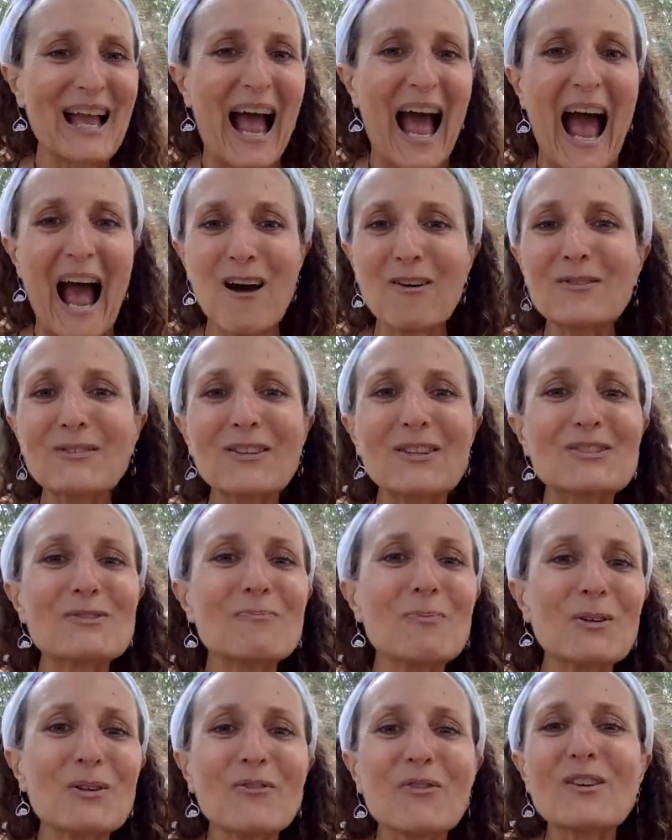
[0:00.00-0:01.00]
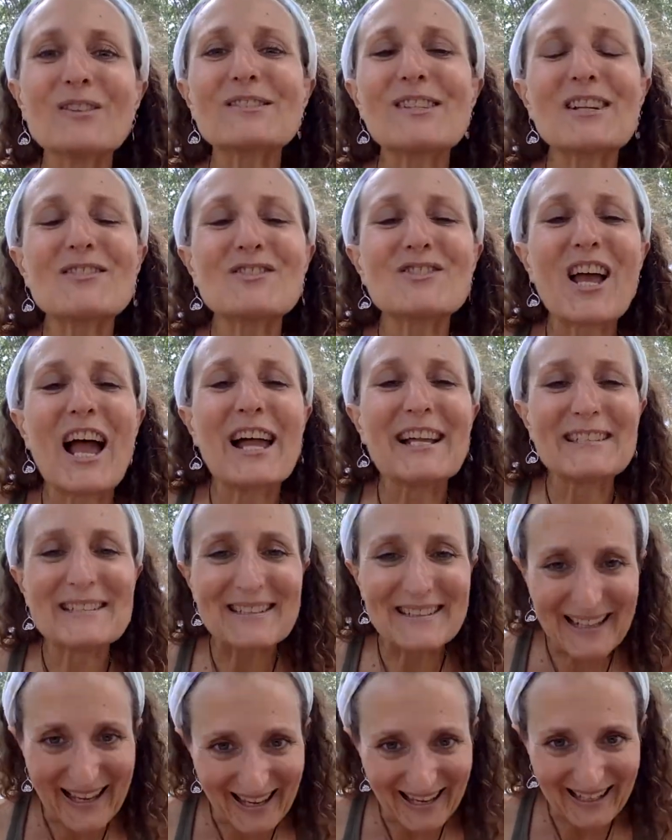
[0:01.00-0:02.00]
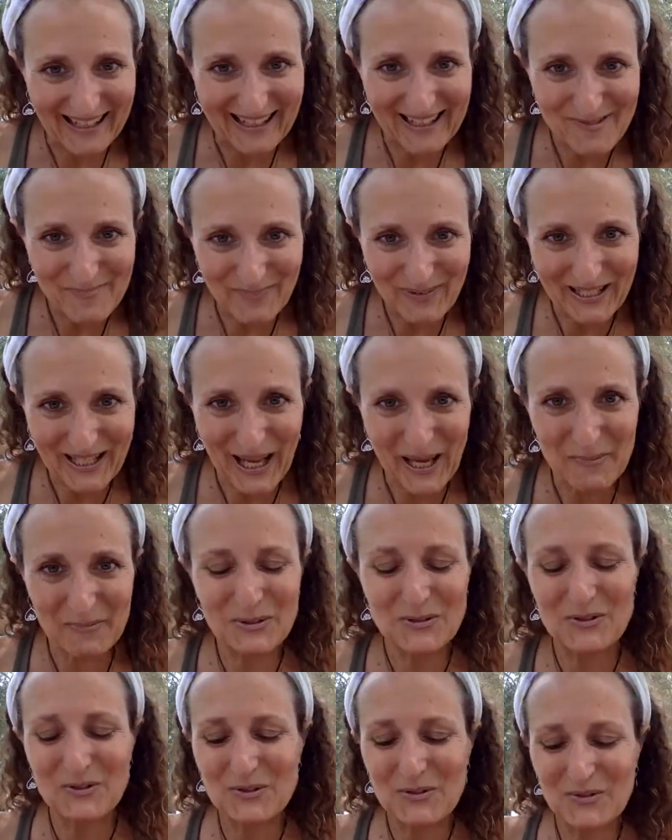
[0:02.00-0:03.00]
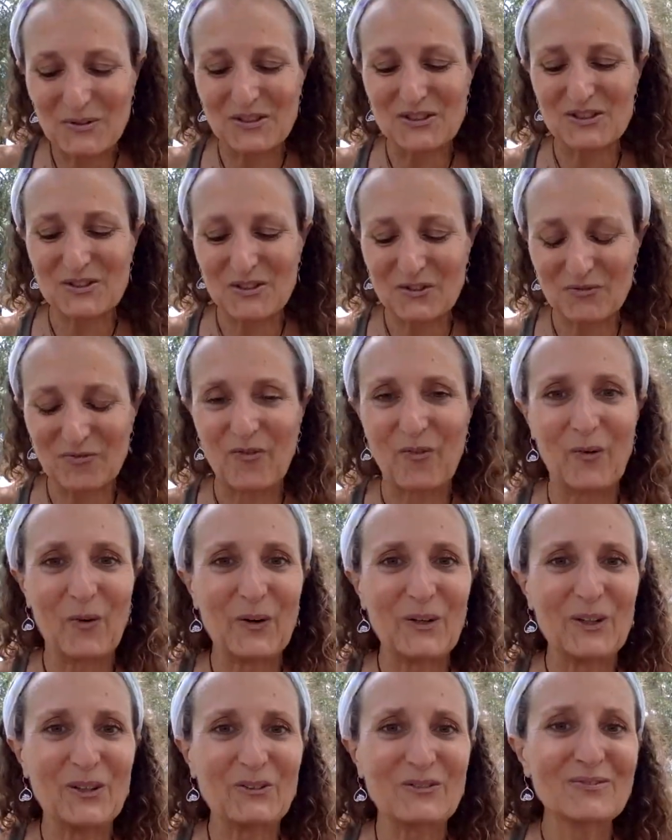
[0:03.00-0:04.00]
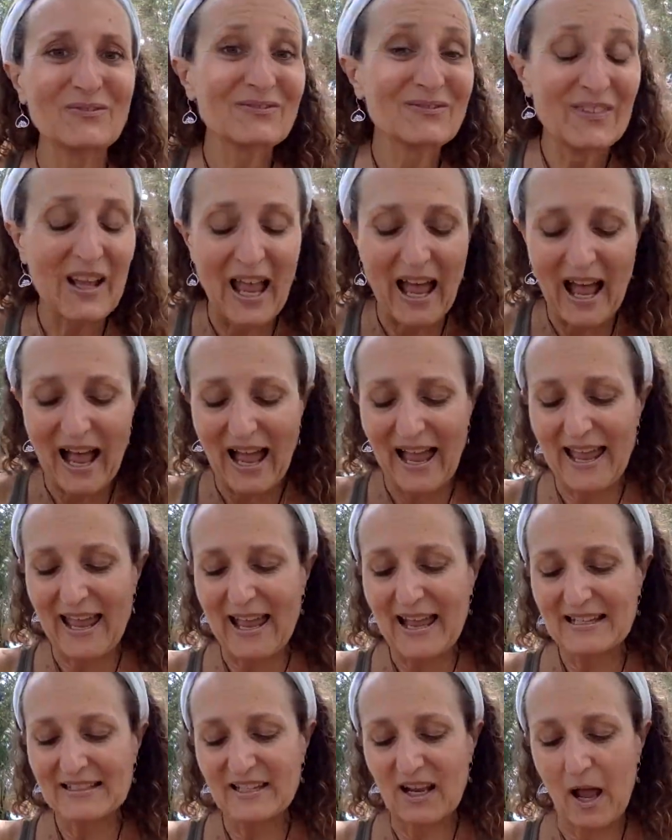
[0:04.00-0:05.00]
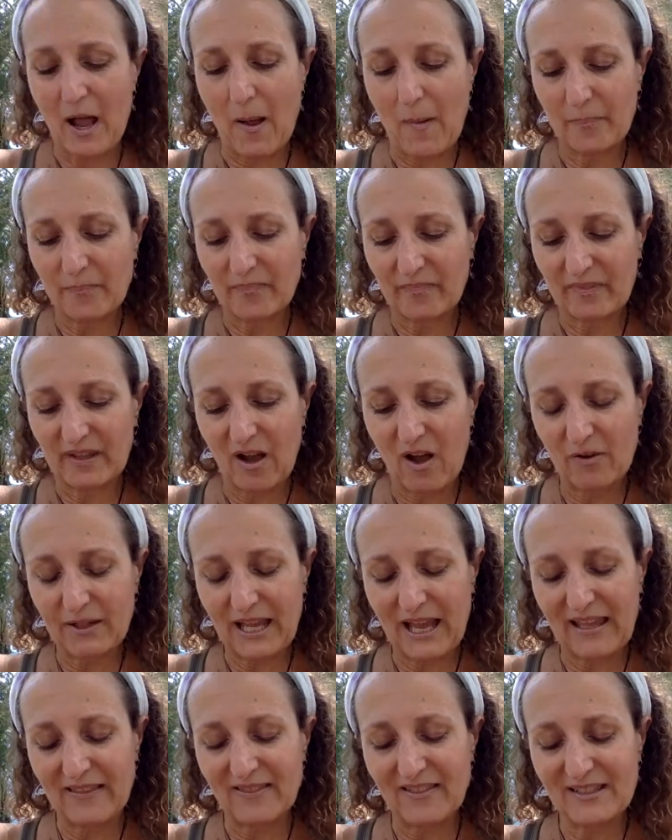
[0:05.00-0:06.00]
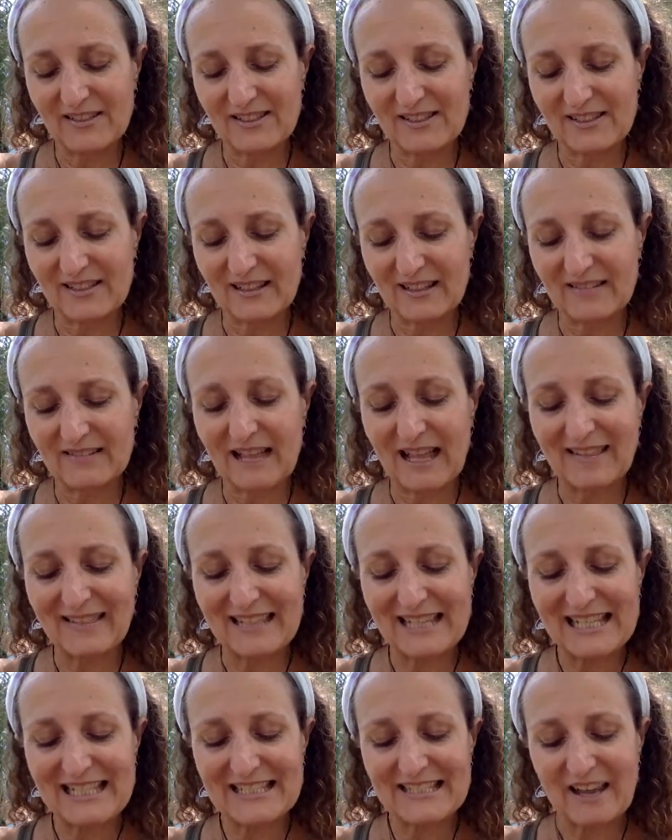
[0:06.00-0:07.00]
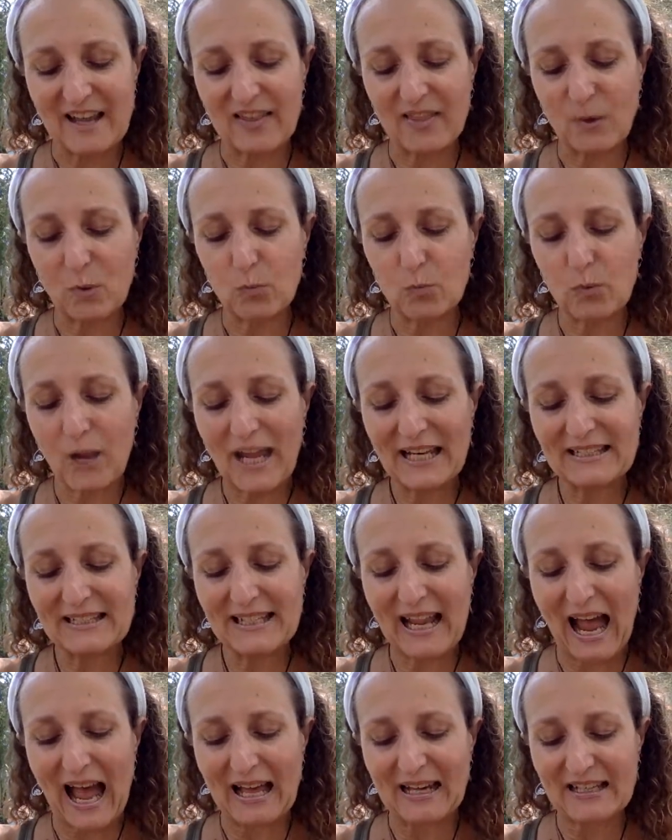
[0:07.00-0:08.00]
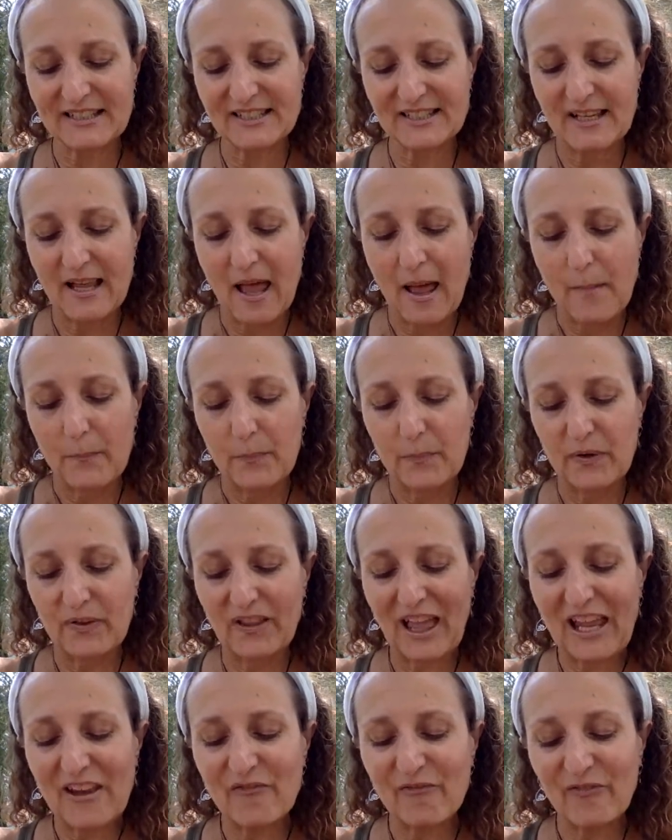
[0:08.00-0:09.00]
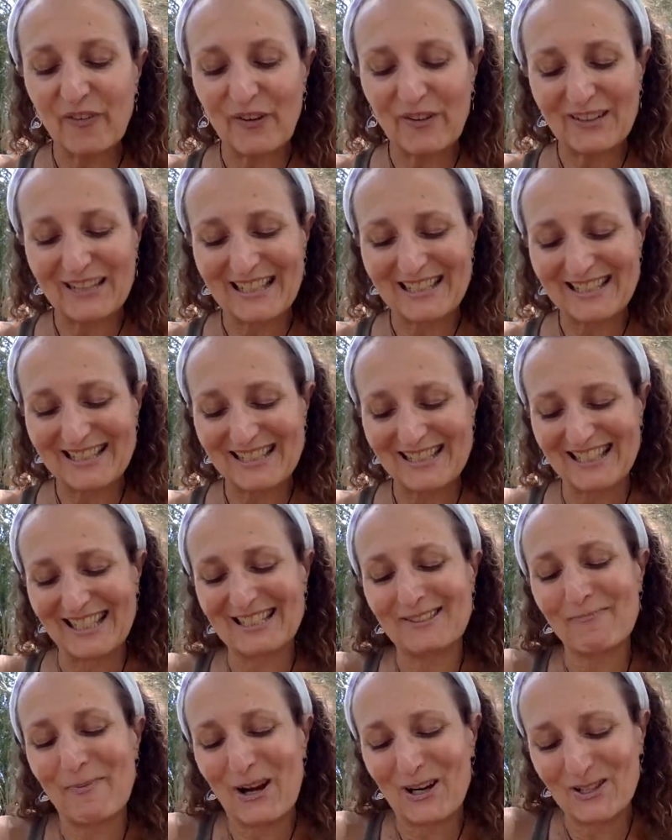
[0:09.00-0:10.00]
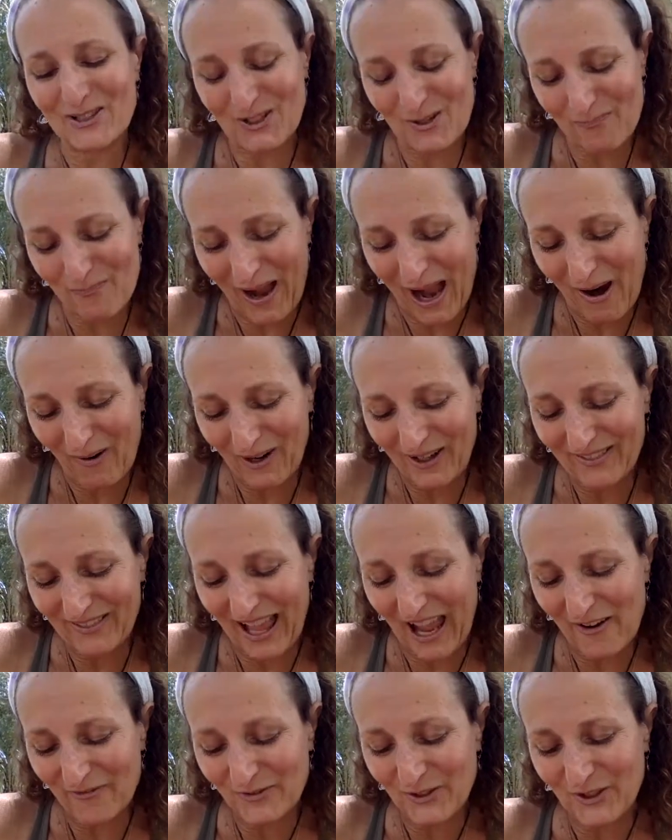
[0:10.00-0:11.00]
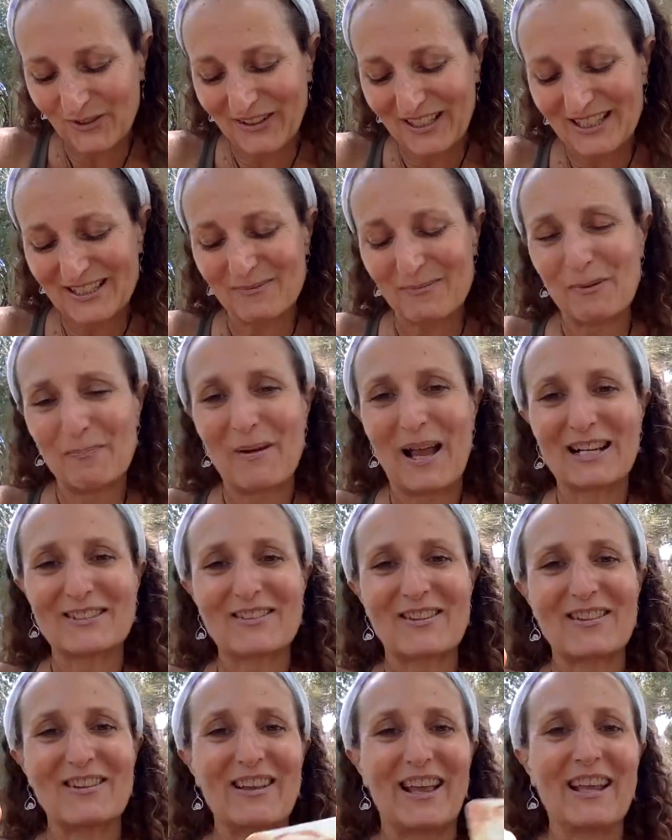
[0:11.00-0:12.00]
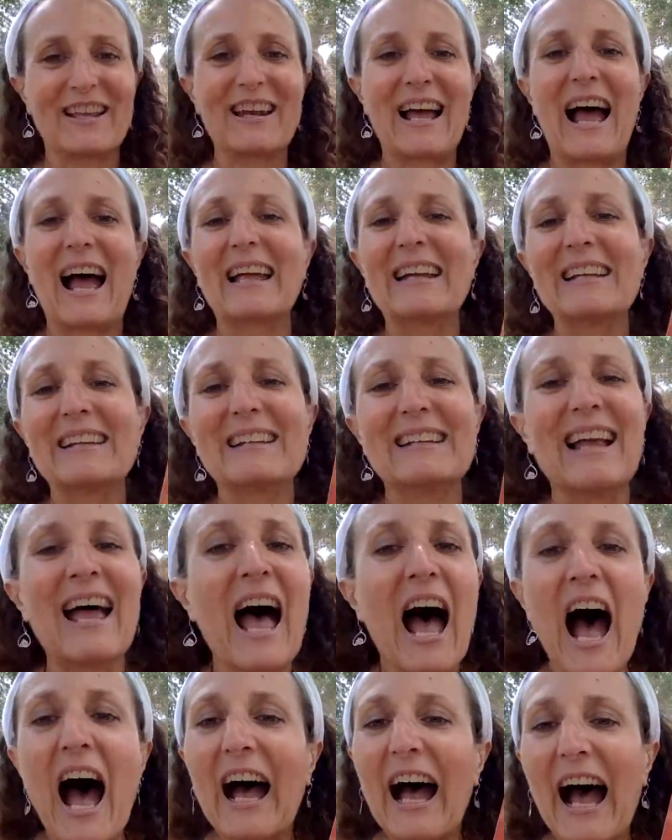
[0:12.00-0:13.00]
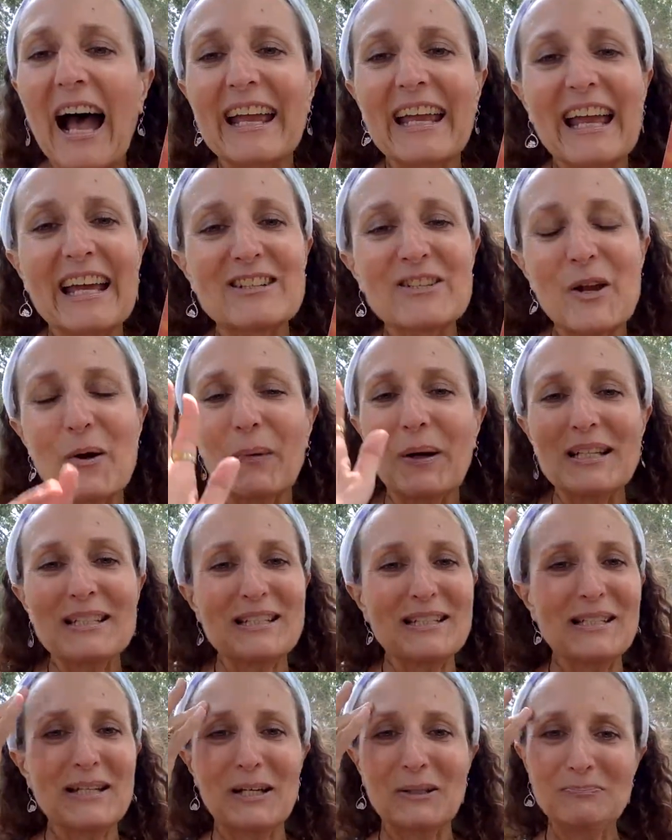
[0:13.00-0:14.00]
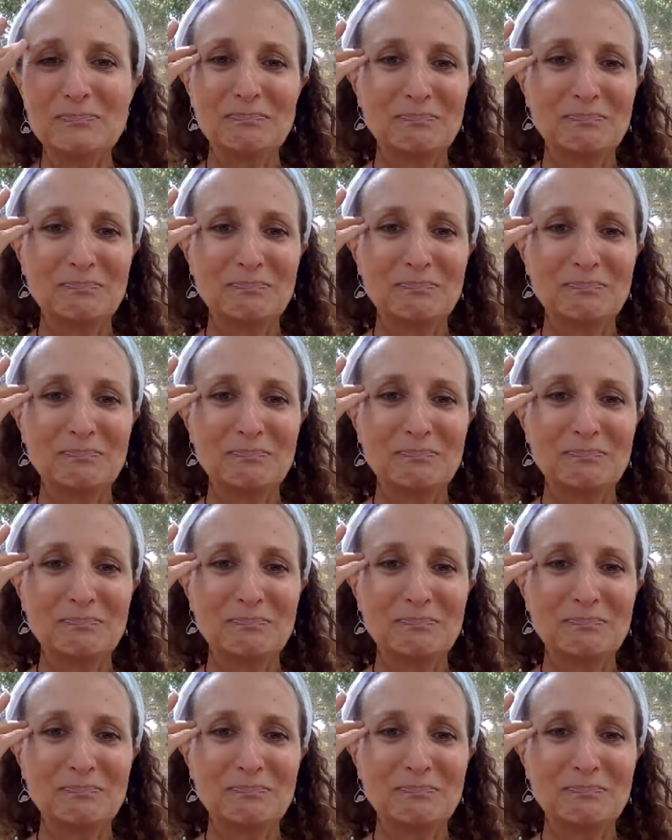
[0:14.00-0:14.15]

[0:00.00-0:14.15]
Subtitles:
out in this beautiful sunshine today, being able to do this for you. And, okay, this is Lalita, the red goddess. Playfulness is a spiritual power. Laughter leads me back to the light. I had no idea